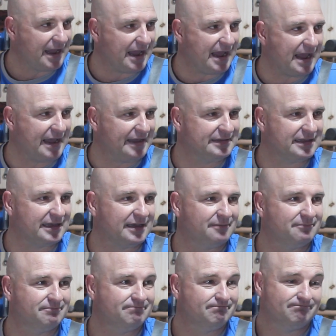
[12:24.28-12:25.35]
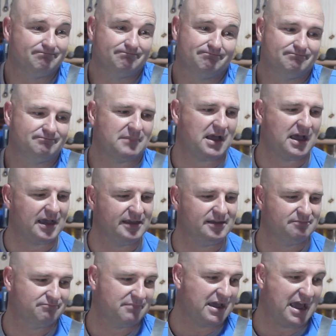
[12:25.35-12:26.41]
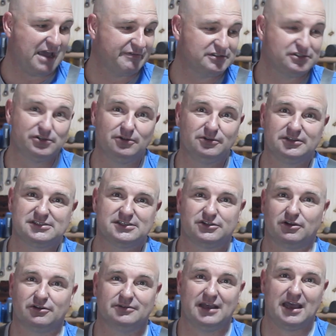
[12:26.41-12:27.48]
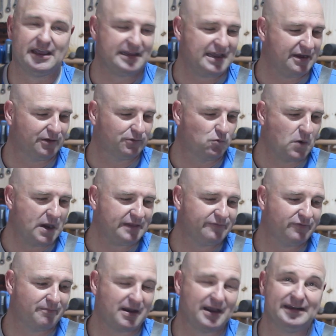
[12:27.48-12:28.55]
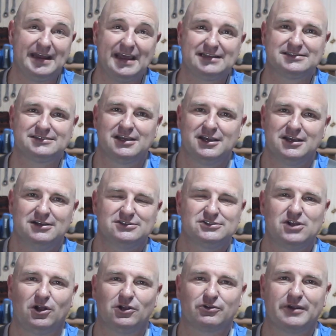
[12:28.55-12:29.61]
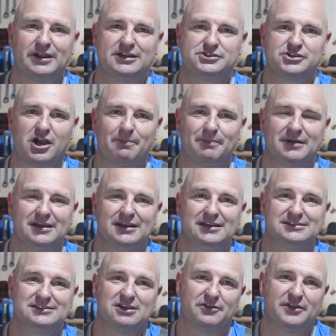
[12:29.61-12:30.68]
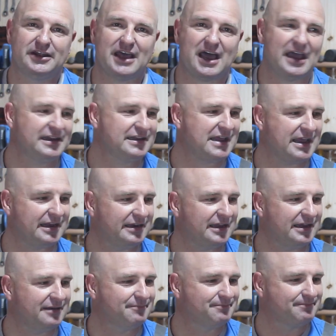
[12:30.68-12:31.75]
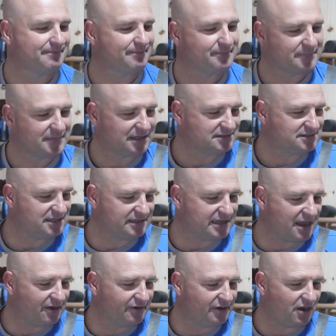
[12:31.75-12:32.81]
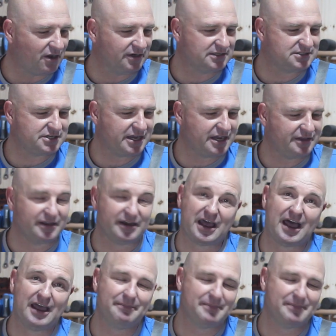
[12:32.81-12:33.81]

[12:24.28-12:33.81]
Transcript: and I have a stool to sit on. I cannot wait for my next soldering job so that I can sit down on a chair that I